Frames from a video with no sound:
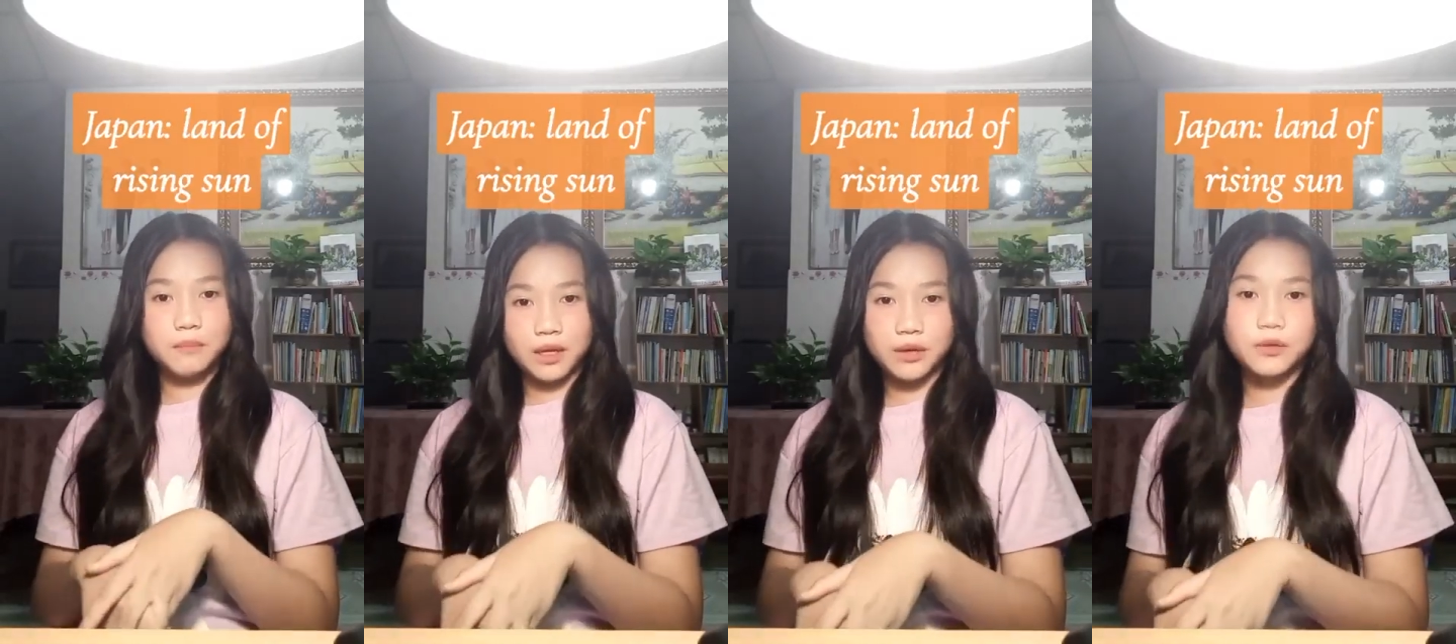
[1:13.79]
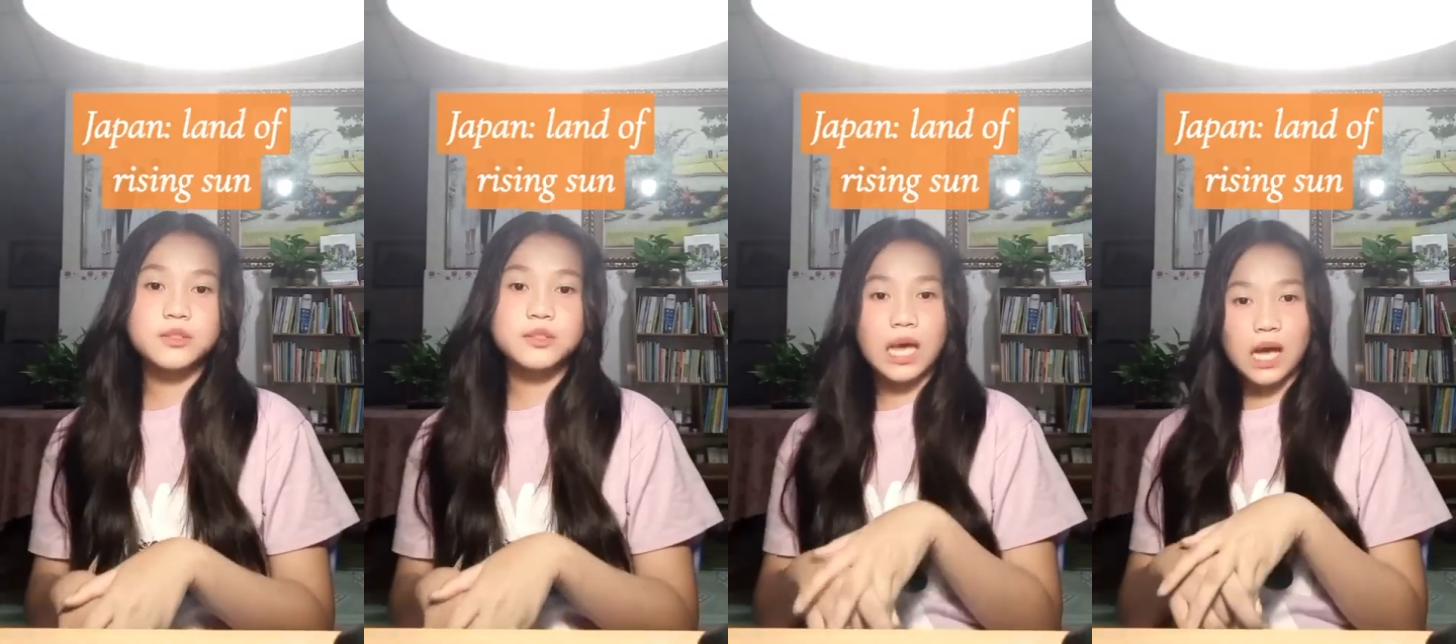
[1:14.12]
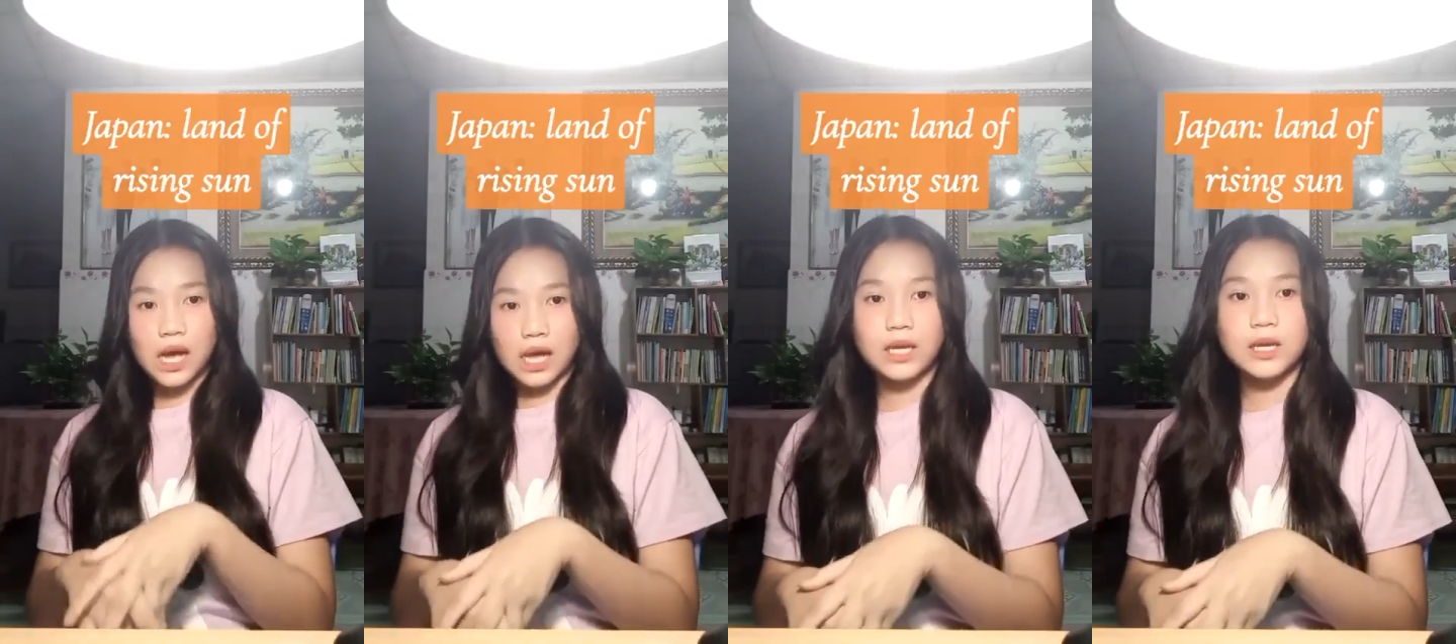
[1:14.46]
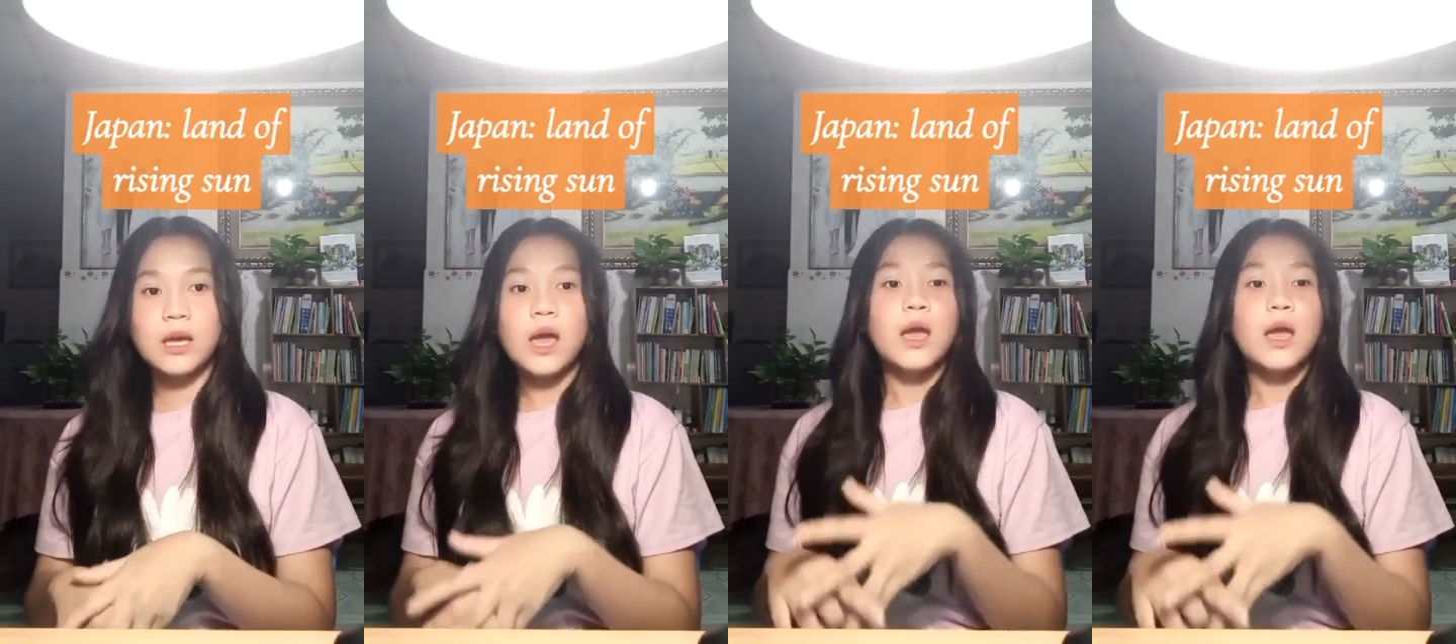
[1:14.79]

meters high.